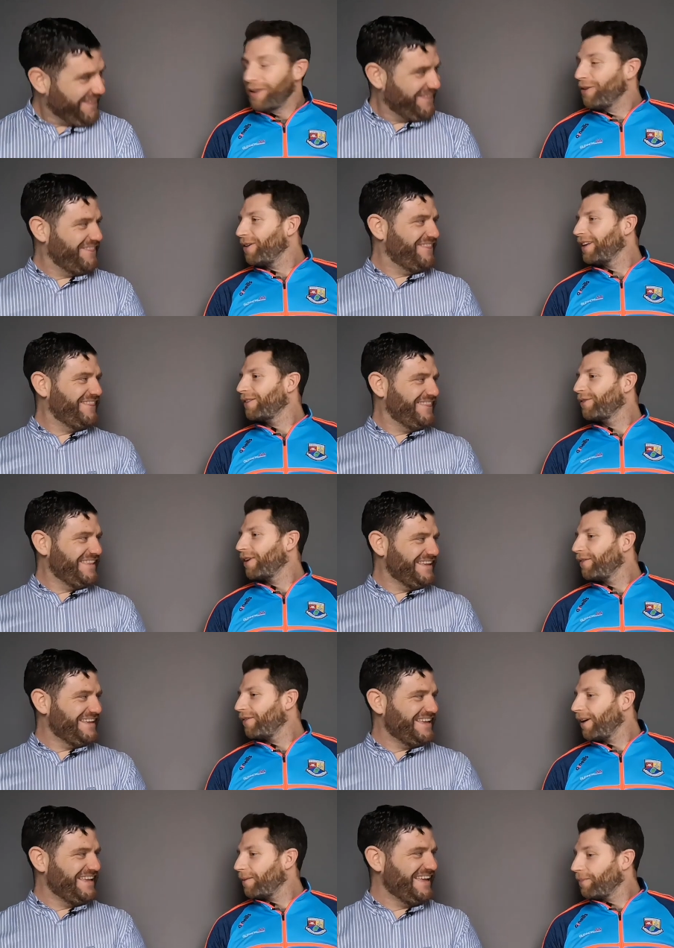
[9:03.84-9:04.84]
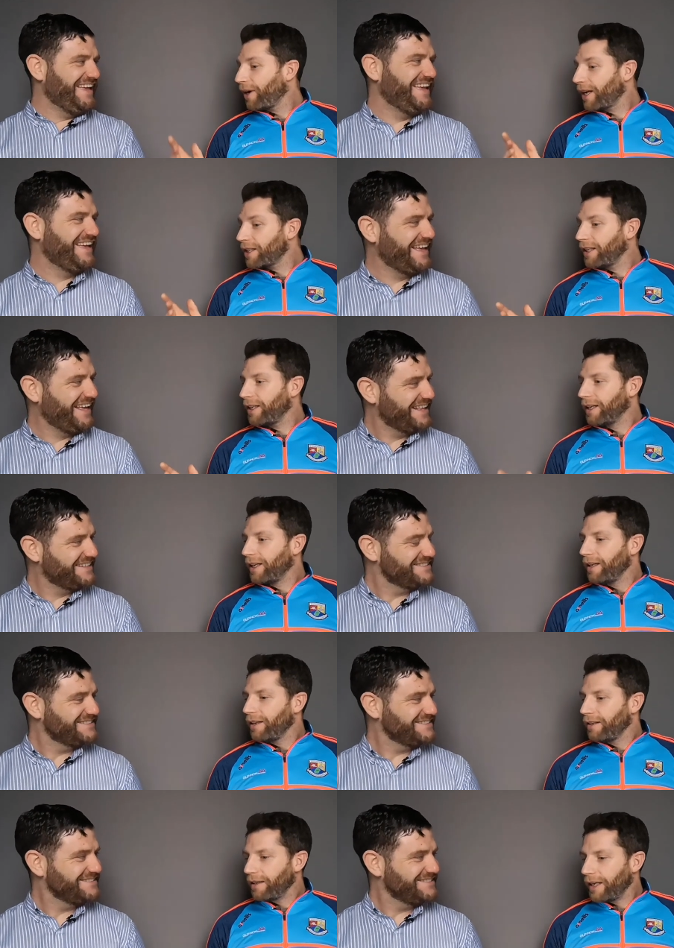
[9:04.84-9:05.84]
Speaker 1: No, I think he's a great fella, but actually,
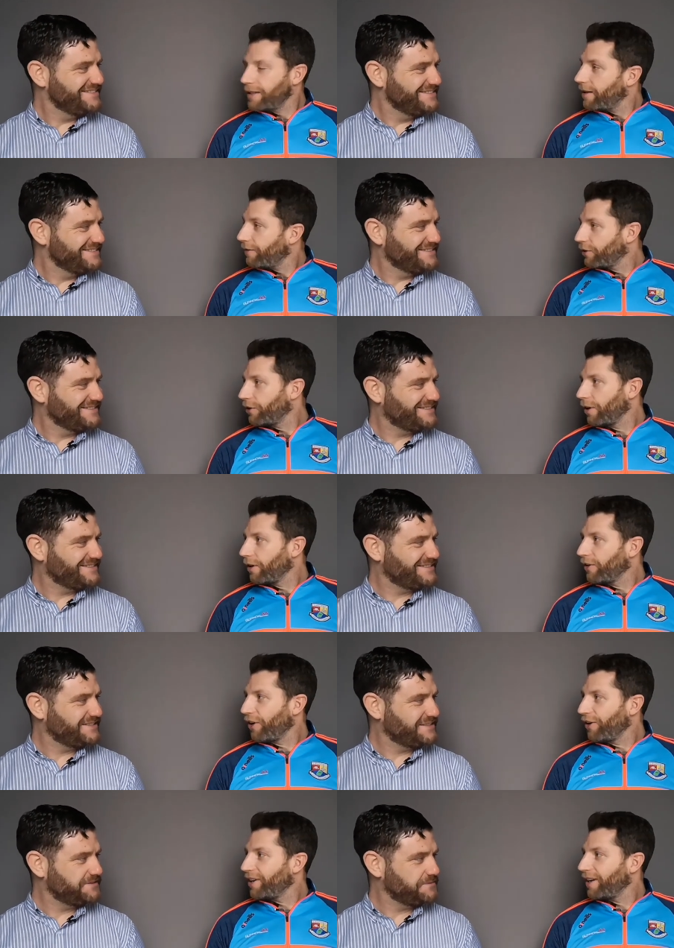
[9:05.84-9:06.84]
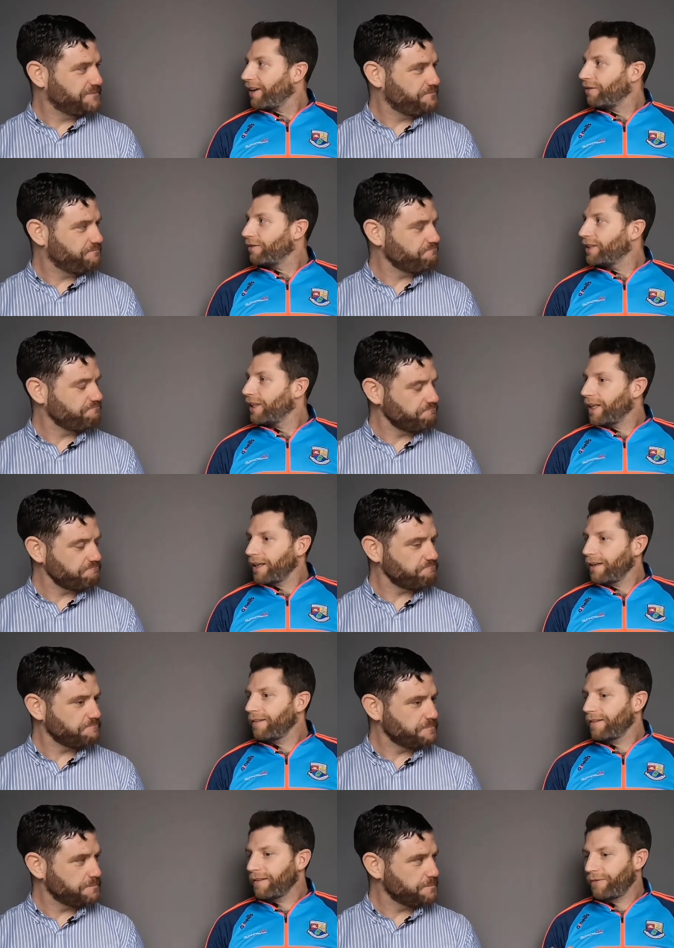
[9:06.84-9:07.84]
he's after turning 30 now. Do you think
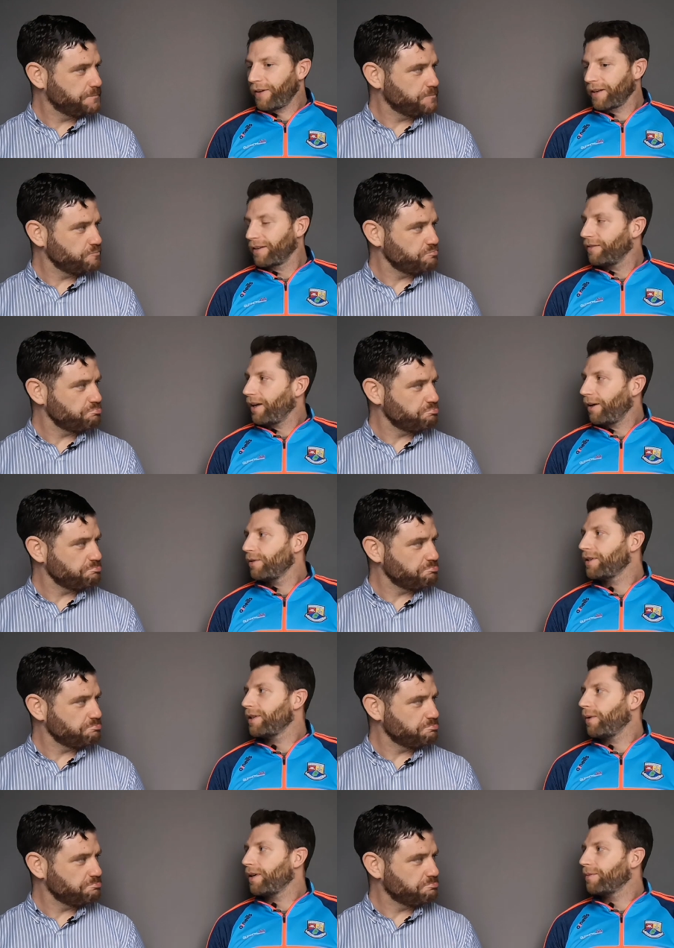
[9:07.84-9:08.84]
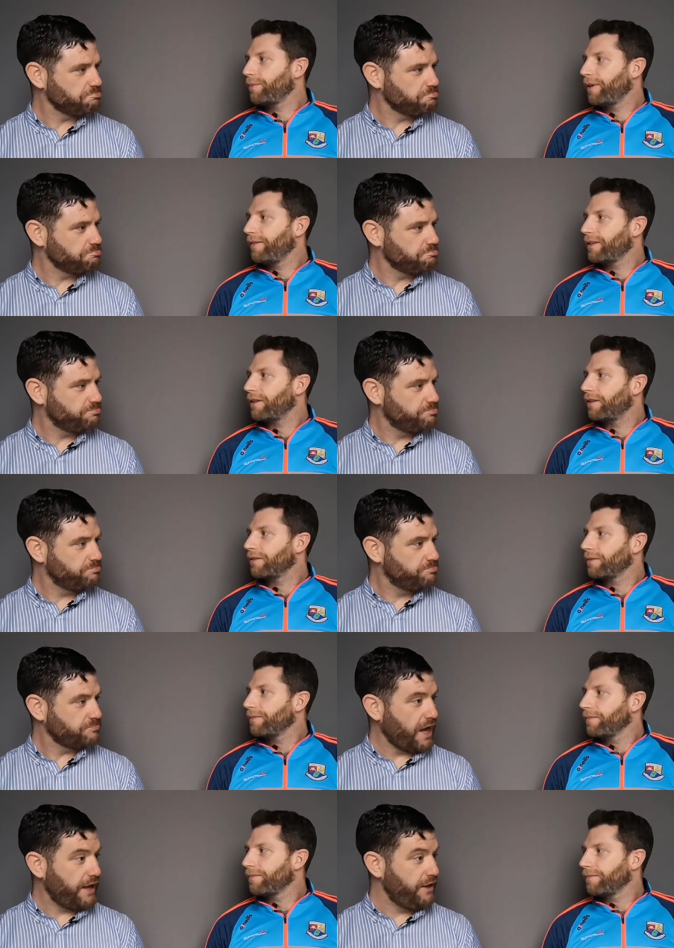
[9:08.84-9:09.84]
he's as effective now as he was in previous years?
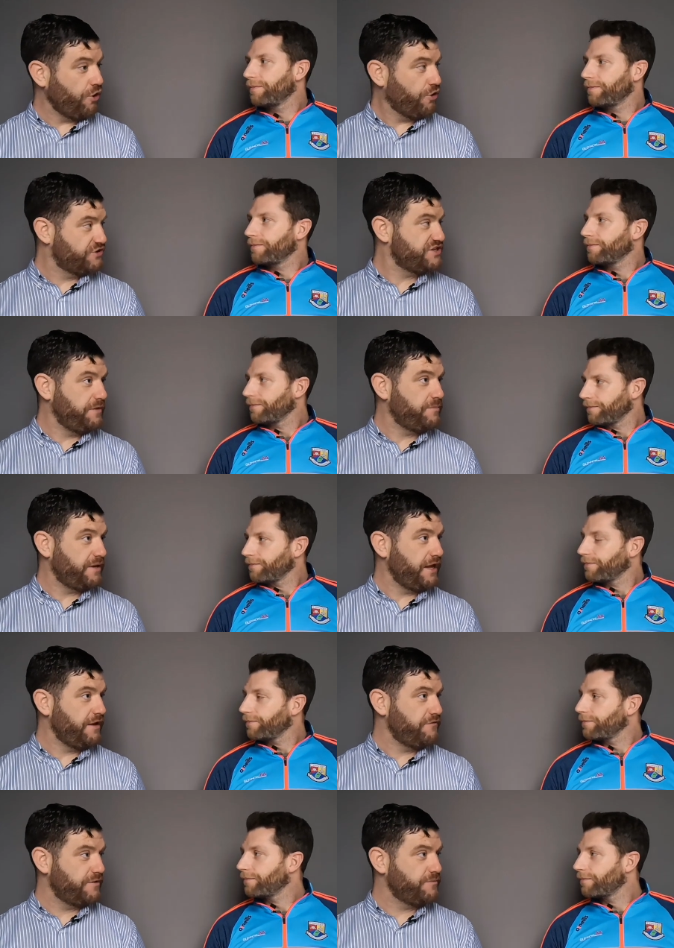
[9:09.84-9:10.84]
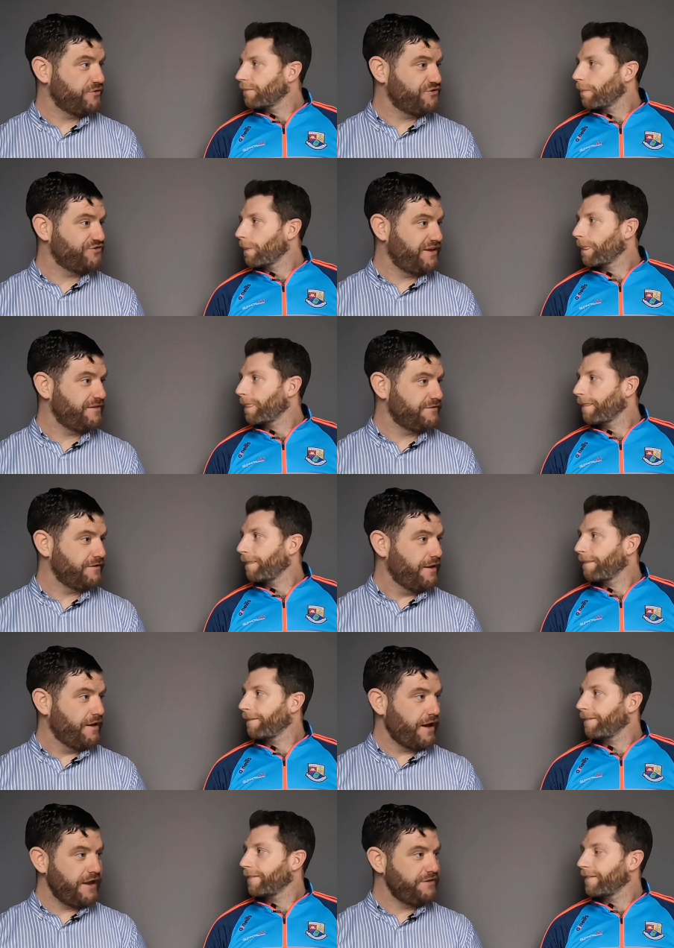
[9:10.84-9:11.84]
Speaker 2: I honestly believe, and I'm not just saying this,
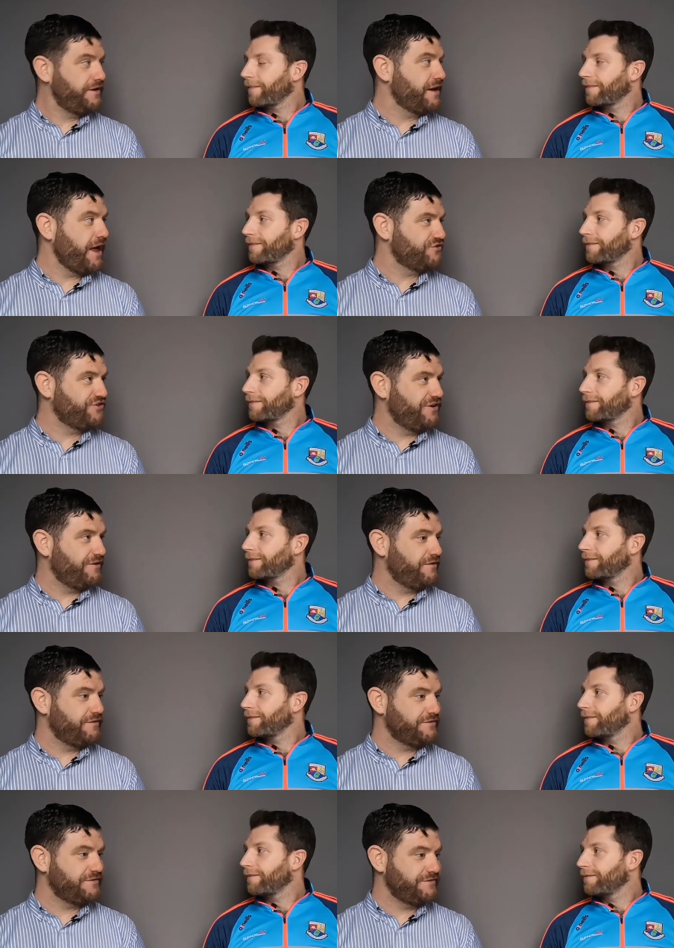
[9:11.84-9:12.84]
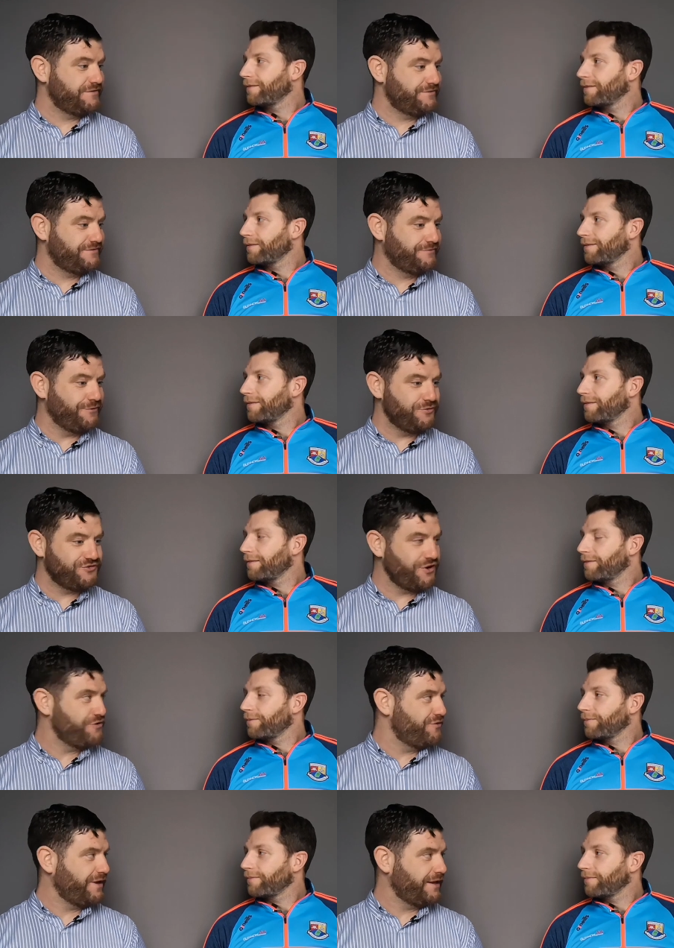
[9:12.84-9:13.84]
I think last year, and this is going to
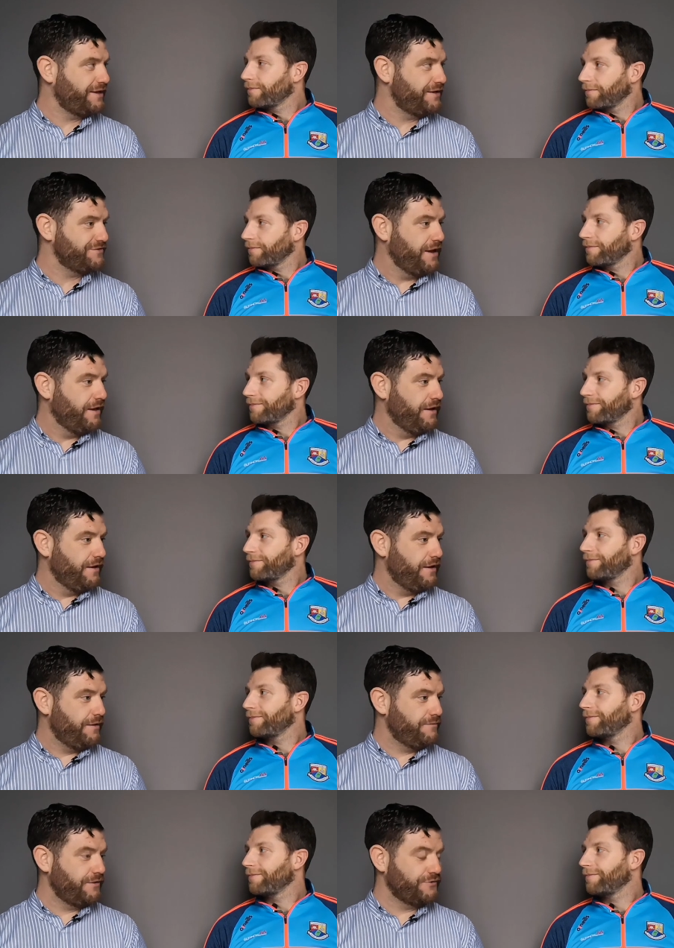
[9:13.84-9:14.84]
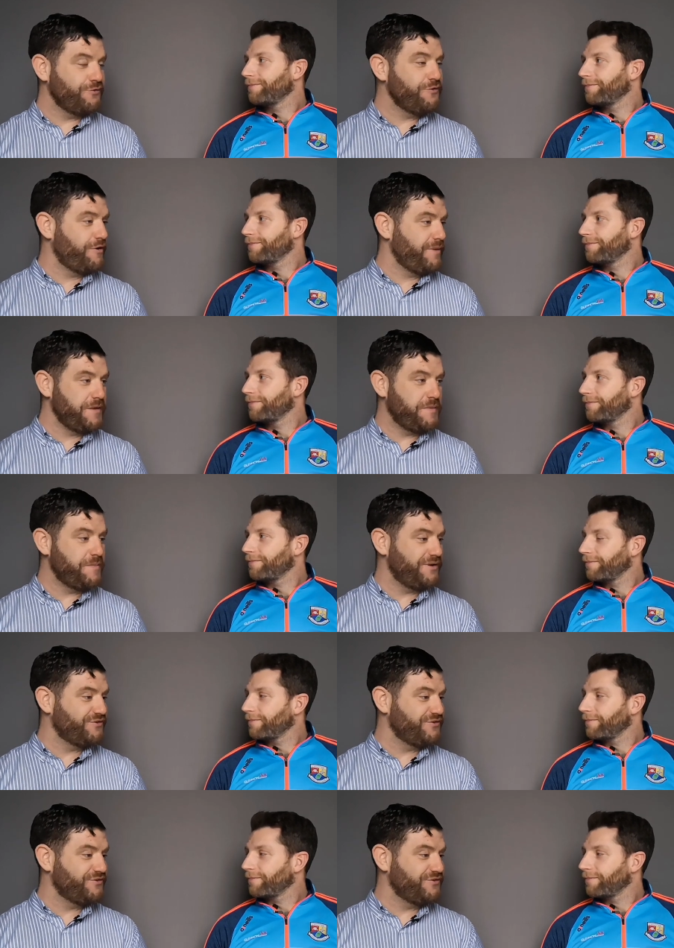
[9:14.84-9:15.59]
sound ridiculous, I don't know how many people